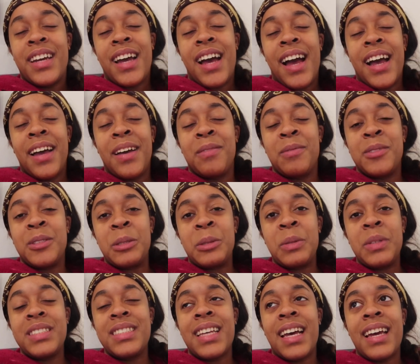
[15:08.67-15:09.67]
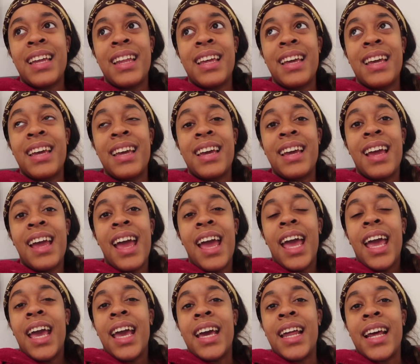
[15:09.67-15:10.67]
I am so excited
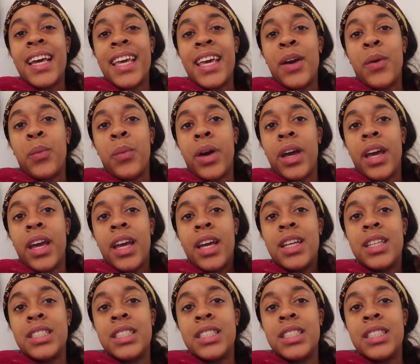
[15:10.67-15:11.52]
and I can't wait